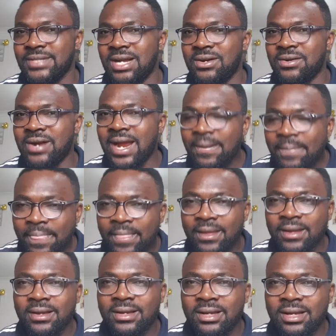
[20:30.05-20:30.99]
All right?
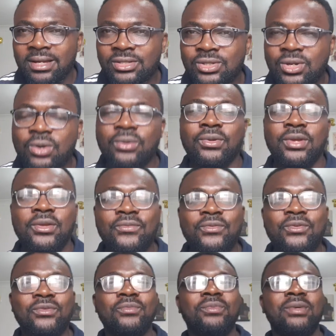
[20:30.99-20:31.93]
So
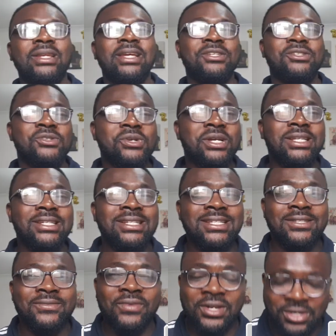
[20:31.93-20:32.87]
if you've been enjoying
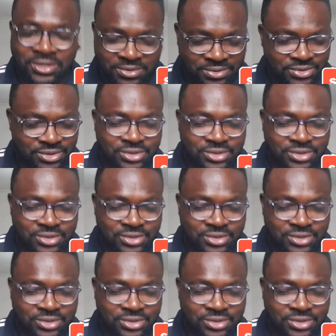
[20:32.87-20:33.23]
this video,